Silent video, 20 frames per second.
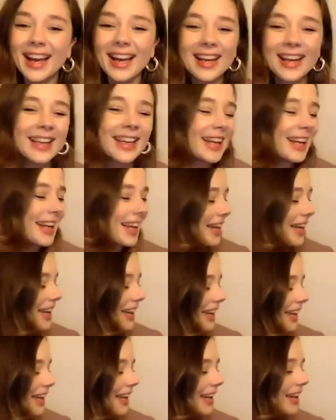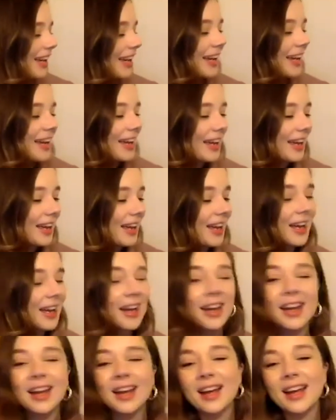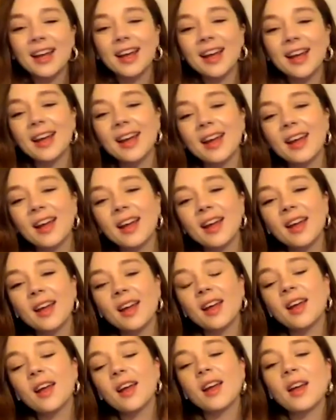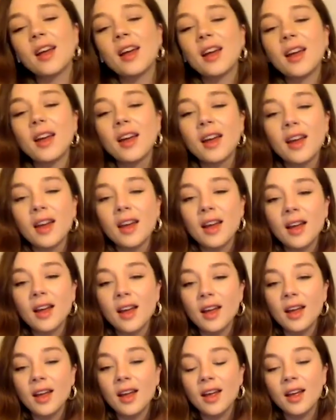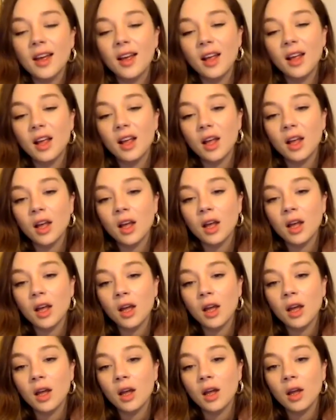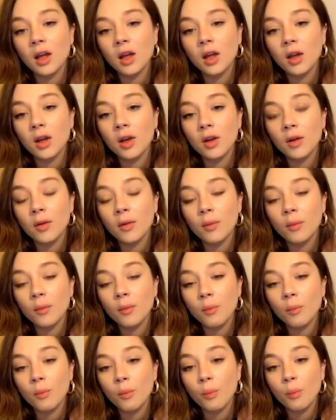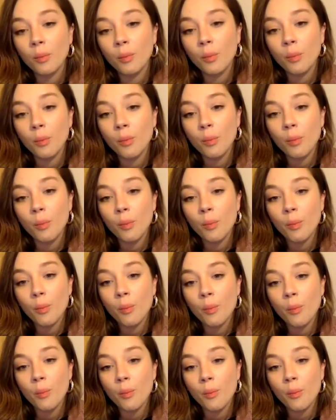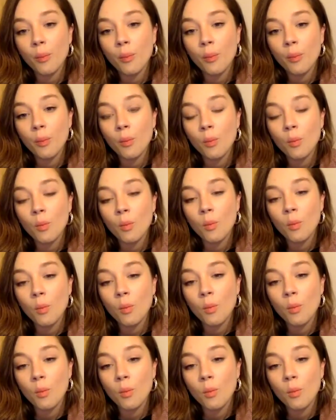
No words are spoken by the person on screen.